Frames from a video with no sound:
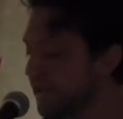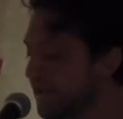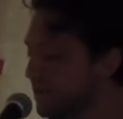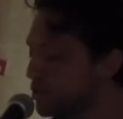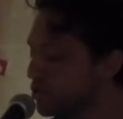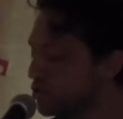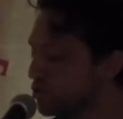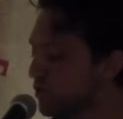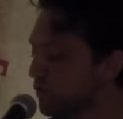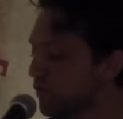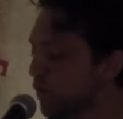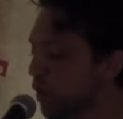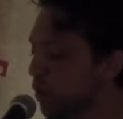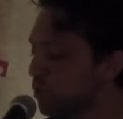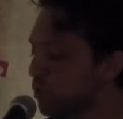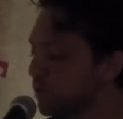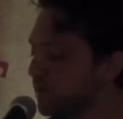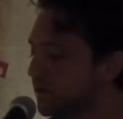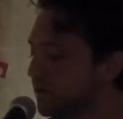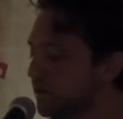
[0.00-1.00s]
in danger
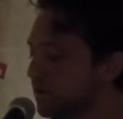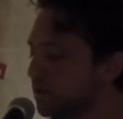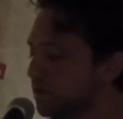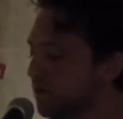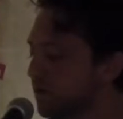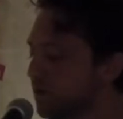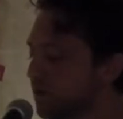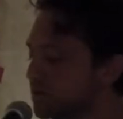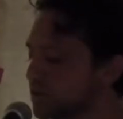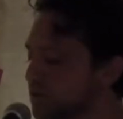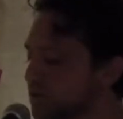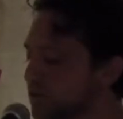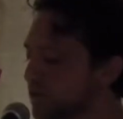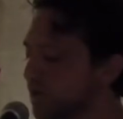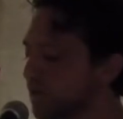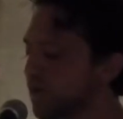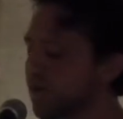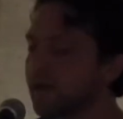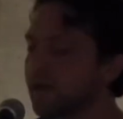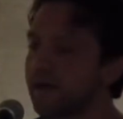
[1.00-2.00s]
of holding a
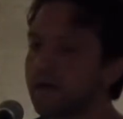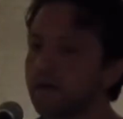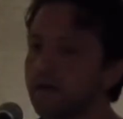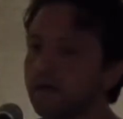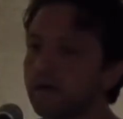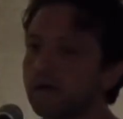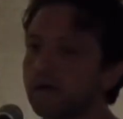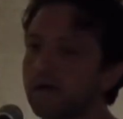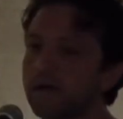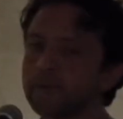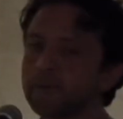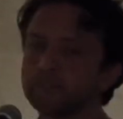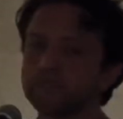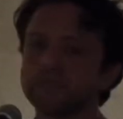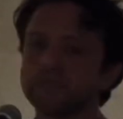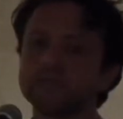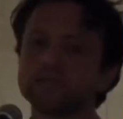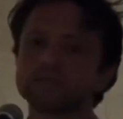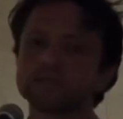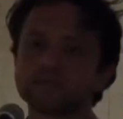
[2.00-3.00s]
grudge.
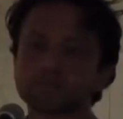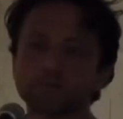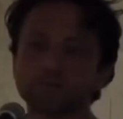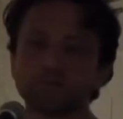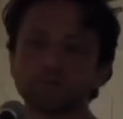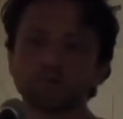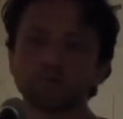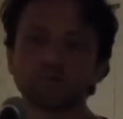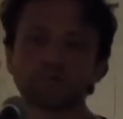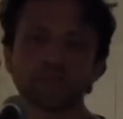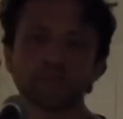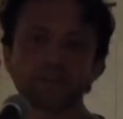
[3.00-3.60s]
At peace